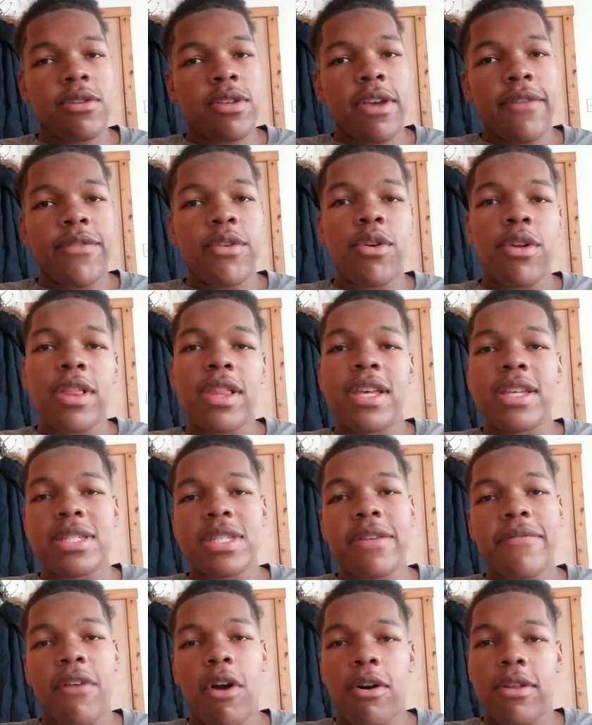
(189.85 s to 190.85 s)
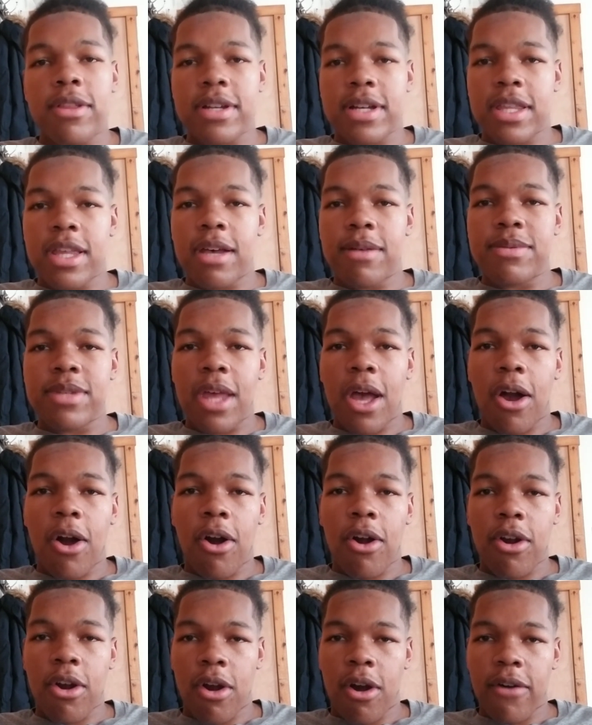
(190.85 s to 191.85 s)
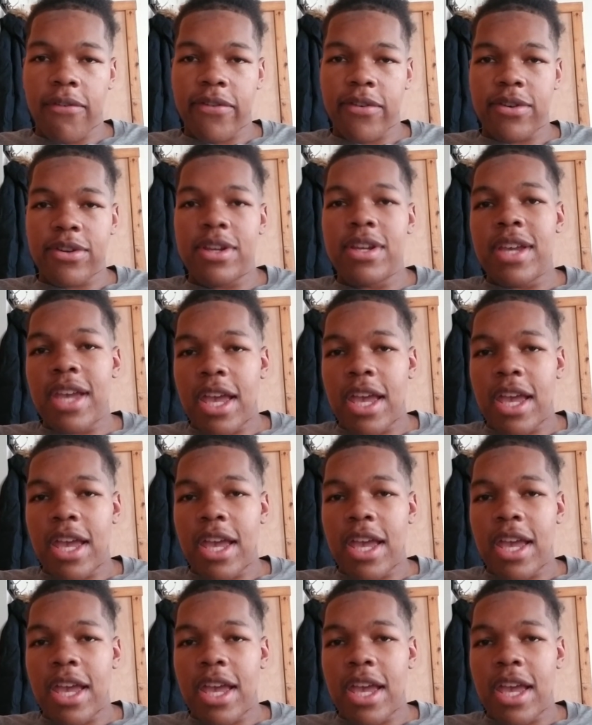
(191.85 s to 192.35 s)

give you a list of all the clubs that are offered.